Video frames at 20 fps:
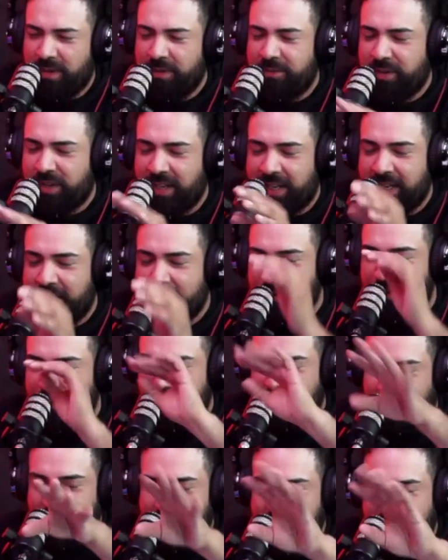you're going to get to
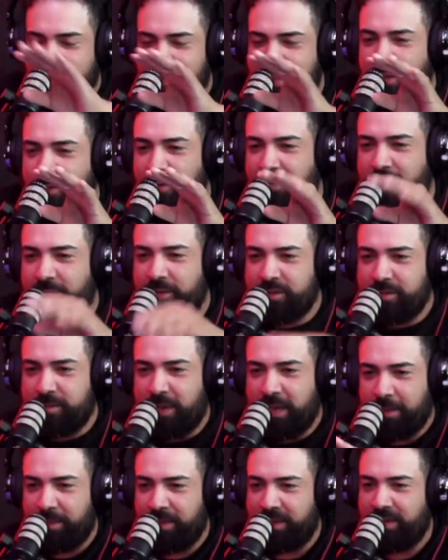it, I was going to say we're the first
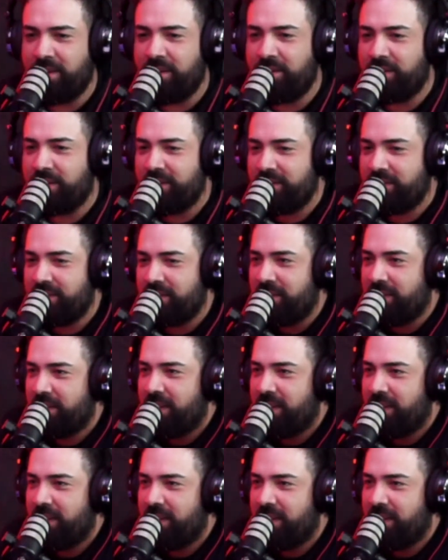mic, but no, continue.